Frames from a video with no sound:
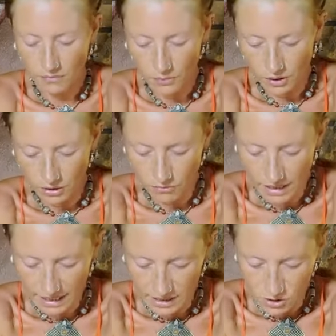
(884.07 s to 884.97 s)
but you're
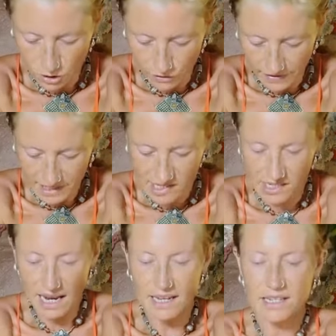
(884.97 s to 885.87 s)
really sort of
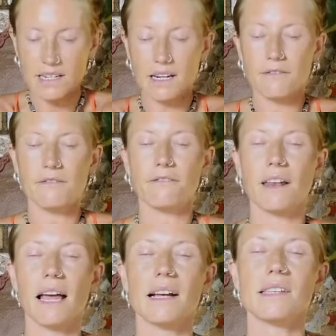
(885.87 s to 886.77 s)
extending and
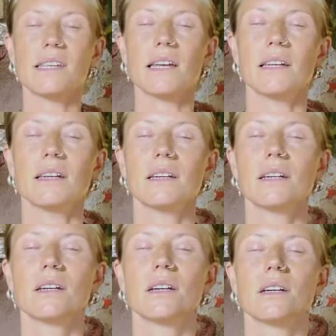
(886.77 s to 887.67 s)
flexing
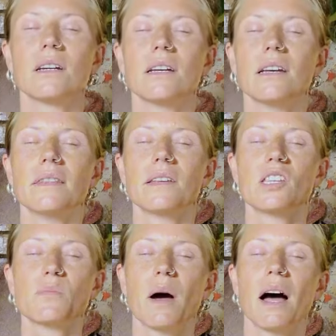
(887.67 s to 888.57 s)
in the
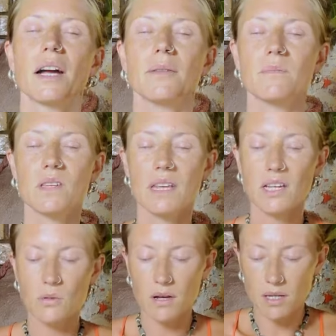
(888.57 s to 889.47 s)
spine. So
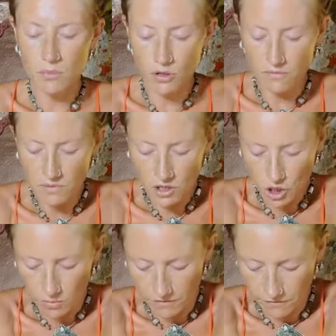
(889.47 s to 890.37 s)
that's where the movement's
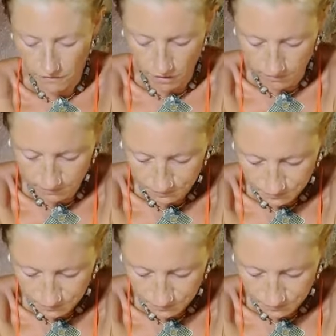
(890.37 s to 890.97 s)
coming from.